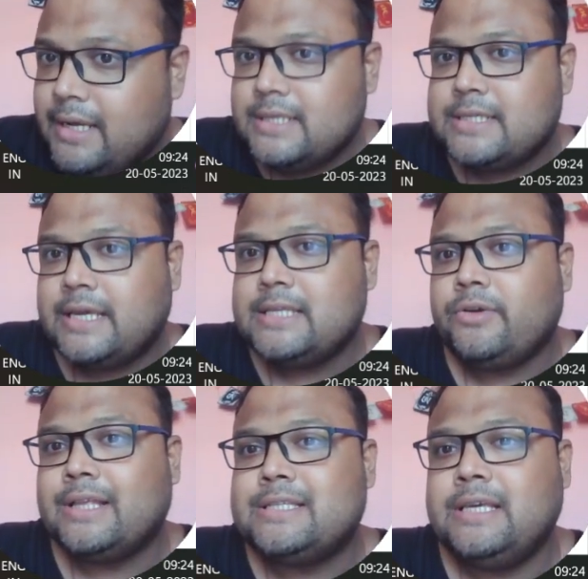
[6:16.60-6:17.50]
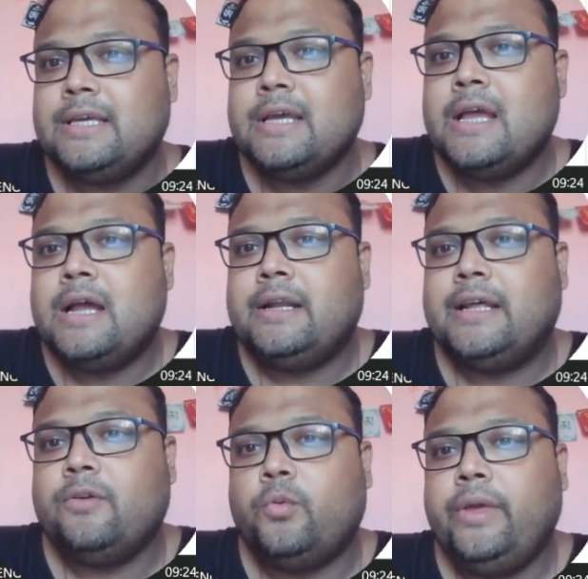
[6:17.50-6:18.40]
In this case, you can see
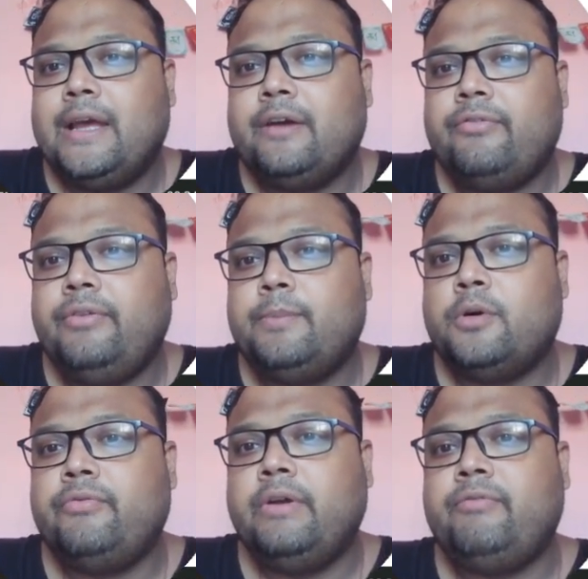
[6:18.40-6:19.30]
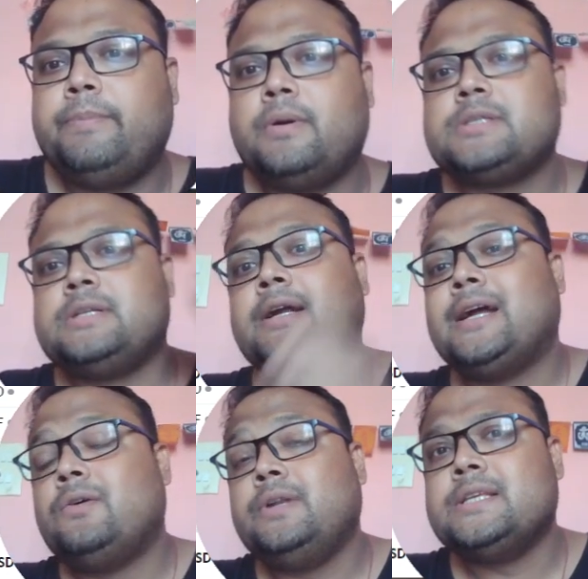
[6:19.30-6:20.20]
that we have FIBO 50%
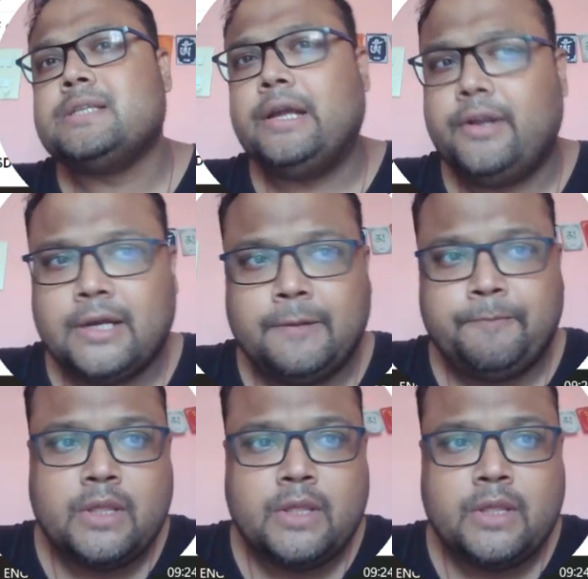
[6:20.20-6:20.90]
around this area.